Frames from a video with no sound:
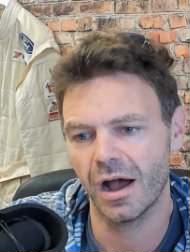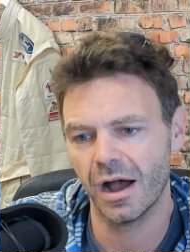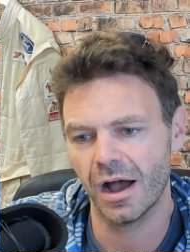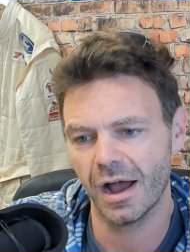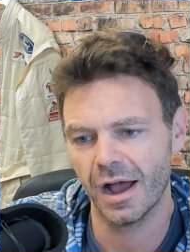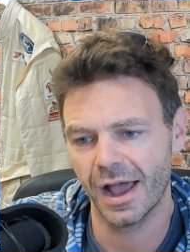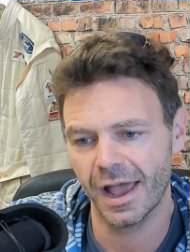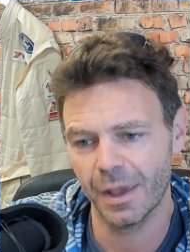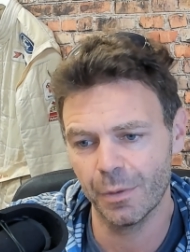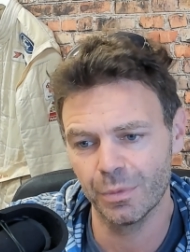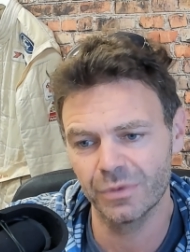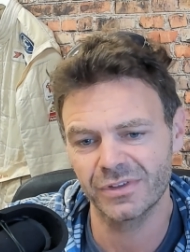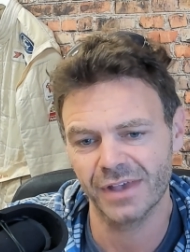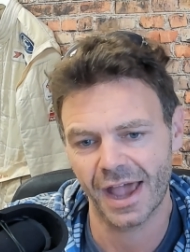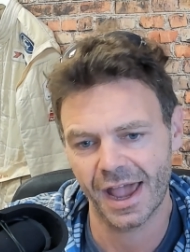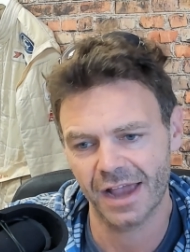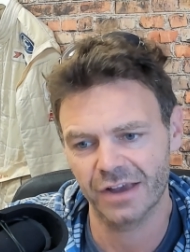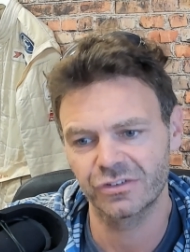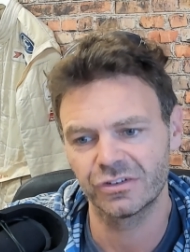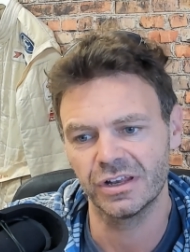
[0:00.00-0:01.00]
it was
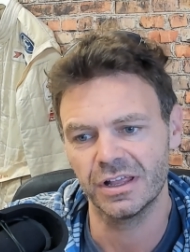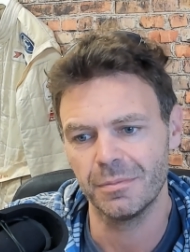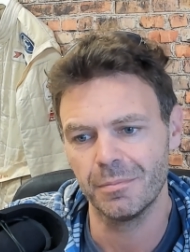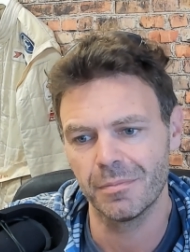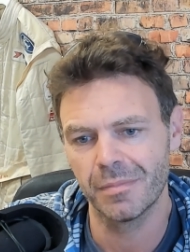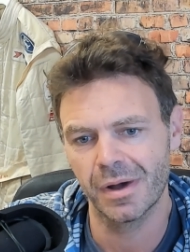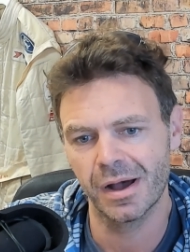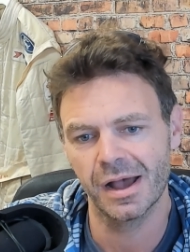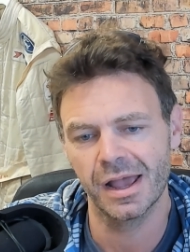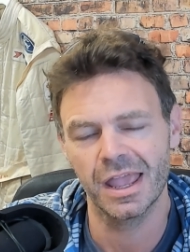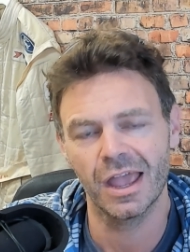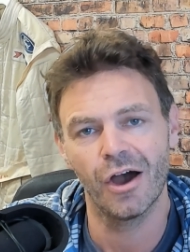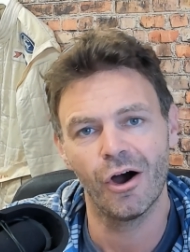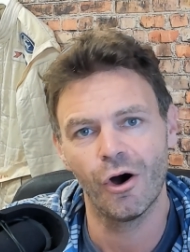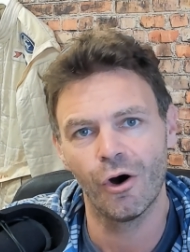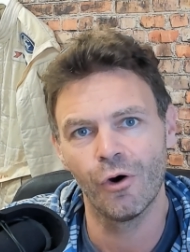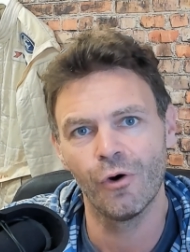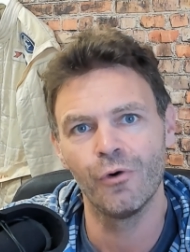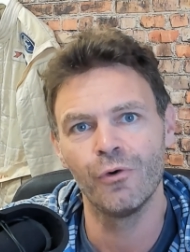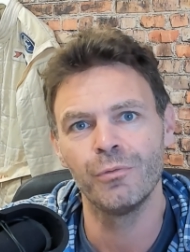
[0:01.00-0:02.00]
actually my
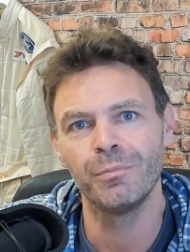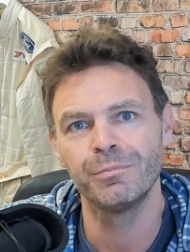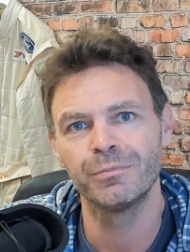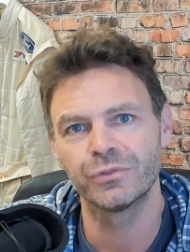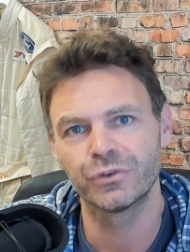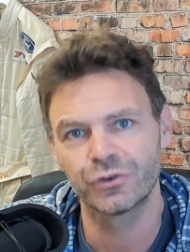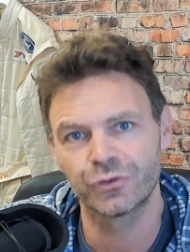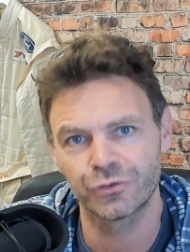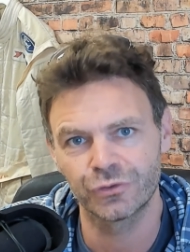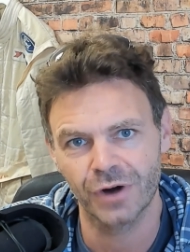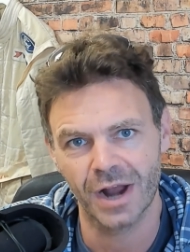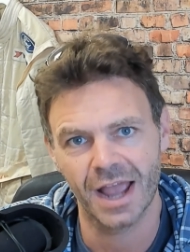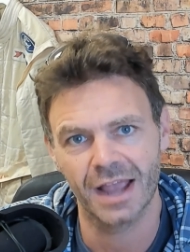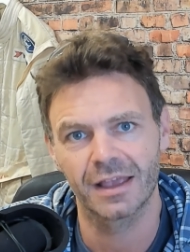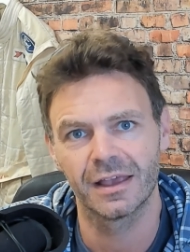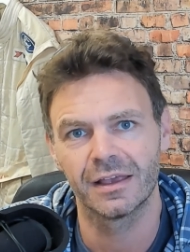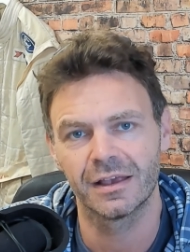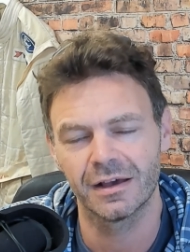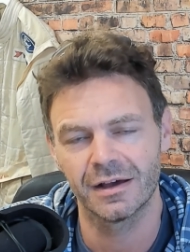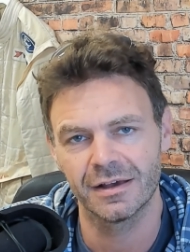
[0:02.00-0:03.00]
home
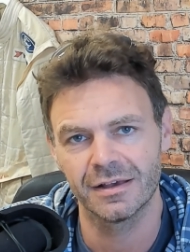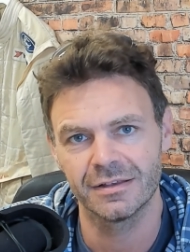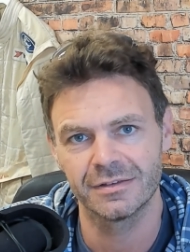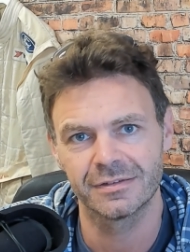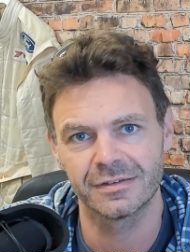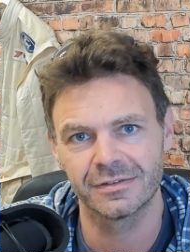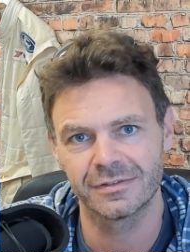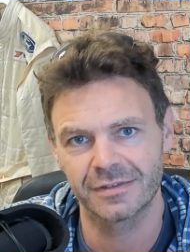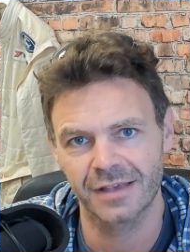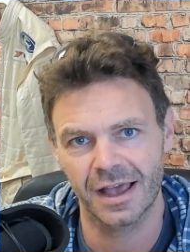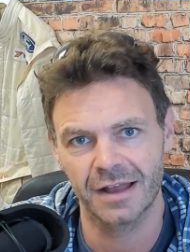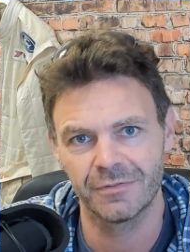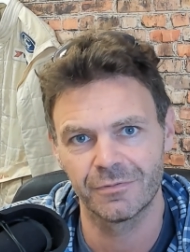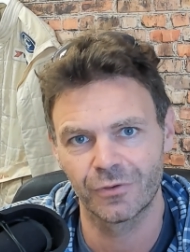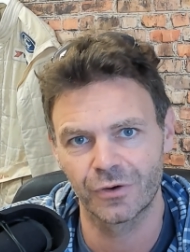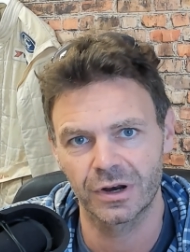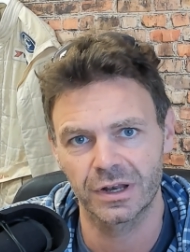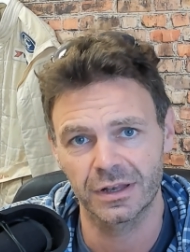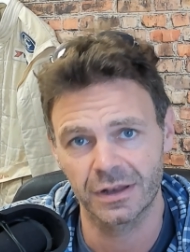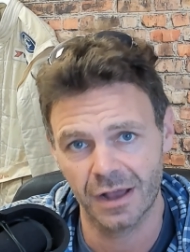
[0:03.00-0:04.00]
track, guys,
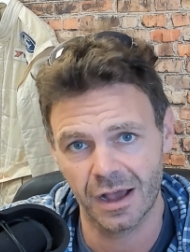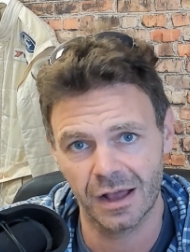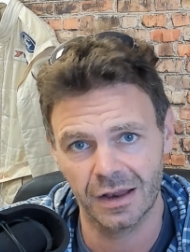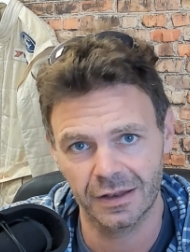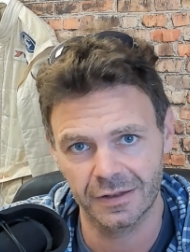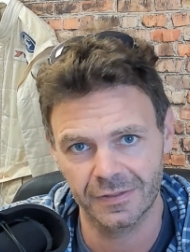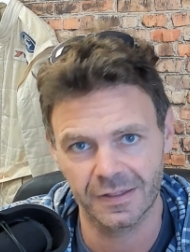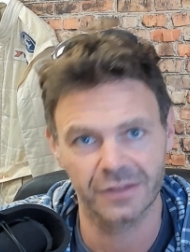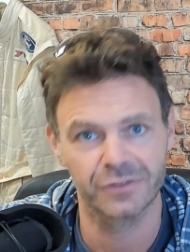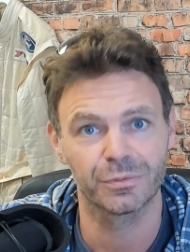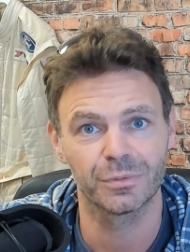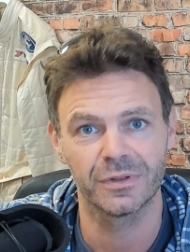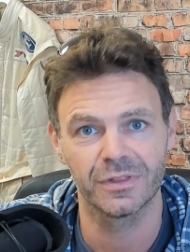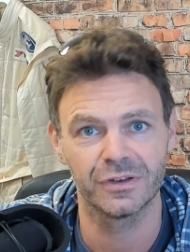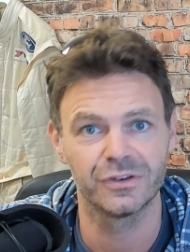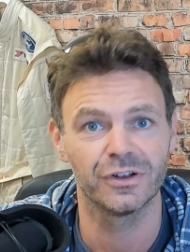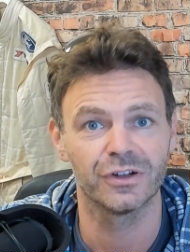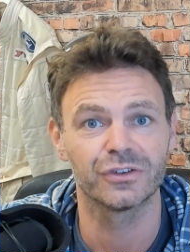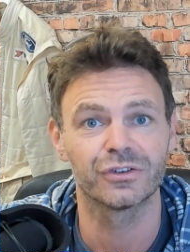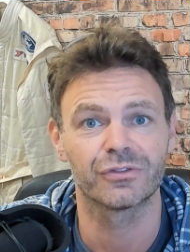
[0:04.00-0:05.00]
Zandvoort in Holland. That's where the
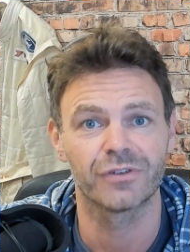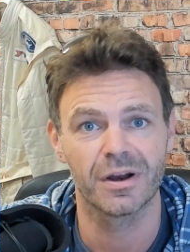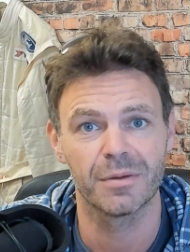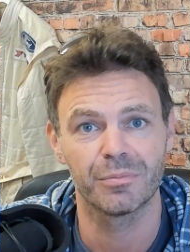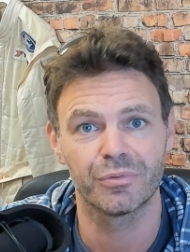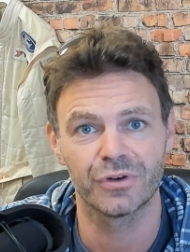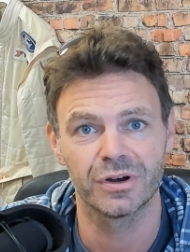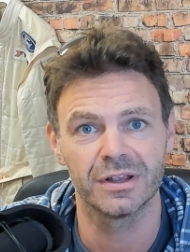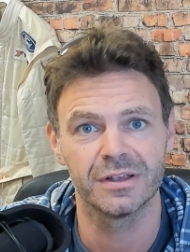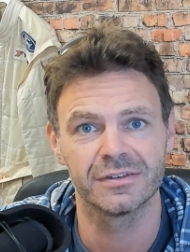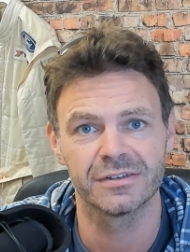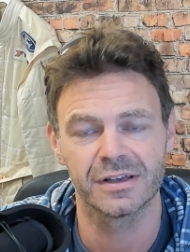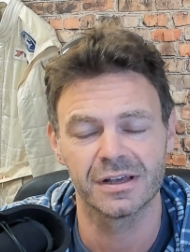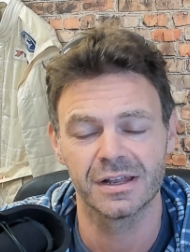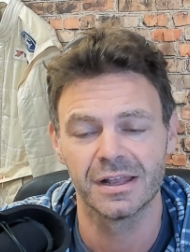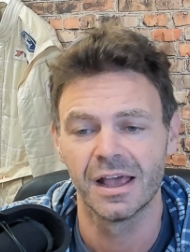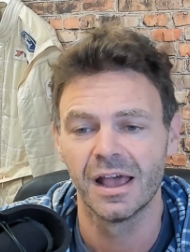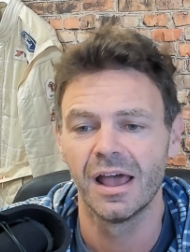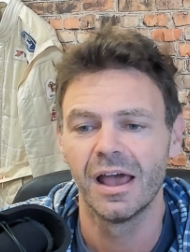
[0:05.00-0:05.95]
Dutch Grand Prix is on.